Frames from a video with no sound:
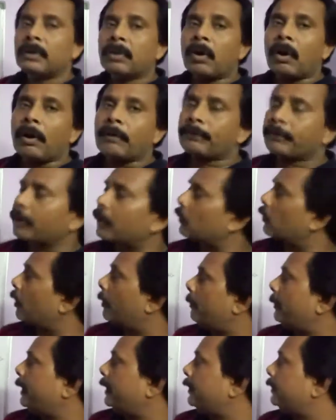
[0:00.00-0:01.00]
of the
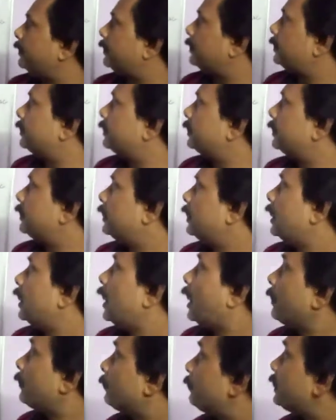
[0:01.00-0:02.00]
government,
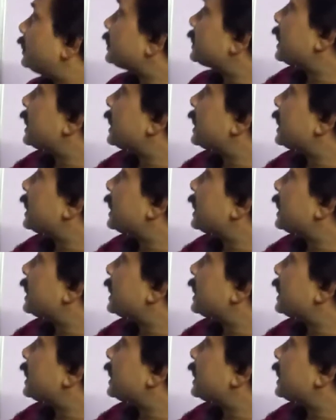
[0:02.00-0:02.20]
which